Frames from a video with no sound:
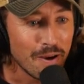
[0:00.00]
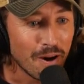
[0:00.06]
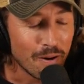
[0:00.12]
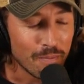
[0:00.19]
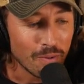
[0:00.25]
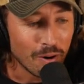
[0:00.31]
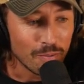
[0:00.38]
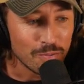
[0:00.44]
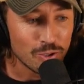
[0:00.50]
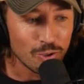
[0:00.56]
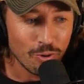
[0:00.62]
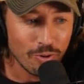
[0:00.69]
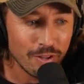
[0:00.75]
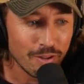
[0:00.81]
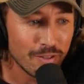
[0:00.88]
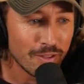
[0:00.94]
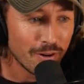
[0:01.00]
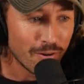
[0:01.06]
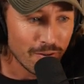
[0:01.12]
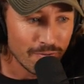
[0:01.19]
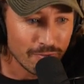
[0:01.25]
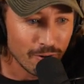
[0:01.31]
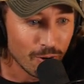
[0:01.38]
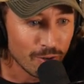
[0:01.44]
I'm I'm sure that there
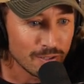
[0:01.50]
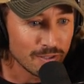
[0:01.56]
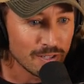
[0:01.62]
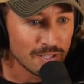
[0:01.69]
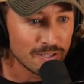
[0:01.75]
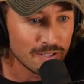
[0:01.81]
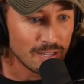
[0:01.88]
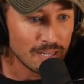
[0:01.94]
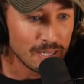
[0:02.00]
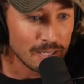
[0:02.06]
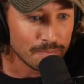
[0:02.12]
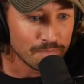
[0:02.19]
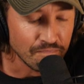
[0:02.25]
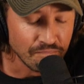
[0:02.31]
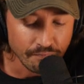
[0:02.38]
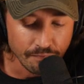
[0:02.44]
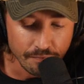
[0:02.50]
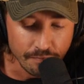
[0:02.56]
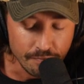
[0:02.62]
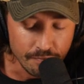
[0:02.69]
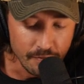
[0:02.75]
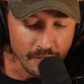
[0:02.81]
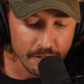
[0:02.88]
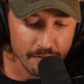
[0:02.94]
are folks listening
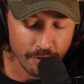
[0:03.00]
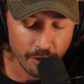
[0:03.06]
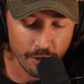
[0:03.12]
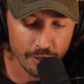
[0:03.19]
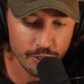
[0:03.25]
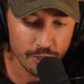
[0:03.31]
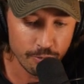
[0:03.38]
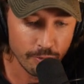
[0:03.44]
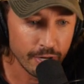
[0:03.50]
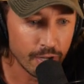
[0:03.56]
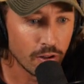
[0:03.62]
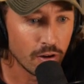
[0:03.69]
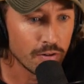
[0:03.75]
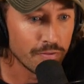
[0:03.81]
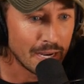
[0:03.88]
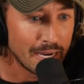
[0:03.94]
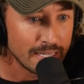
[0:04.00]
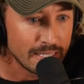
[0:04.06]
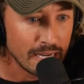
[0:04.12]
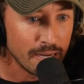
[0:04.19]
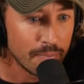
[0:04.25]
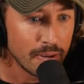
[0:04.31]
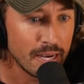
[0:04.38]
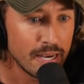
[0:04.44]
I've heard you reel off
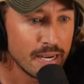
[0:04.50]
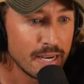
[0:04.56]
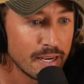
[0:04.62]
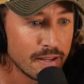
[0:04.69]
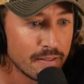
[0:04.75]
ATP